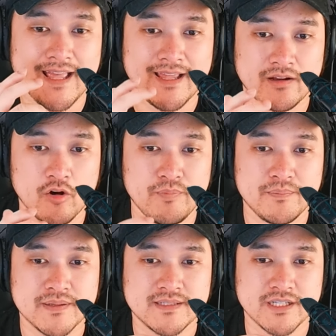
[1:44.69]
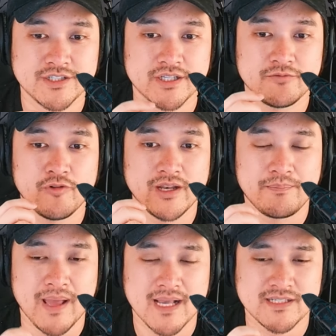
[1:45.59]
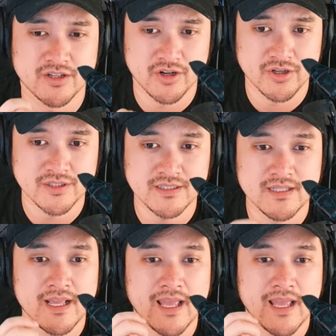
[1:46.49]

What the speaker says: an open position when a pass occurs,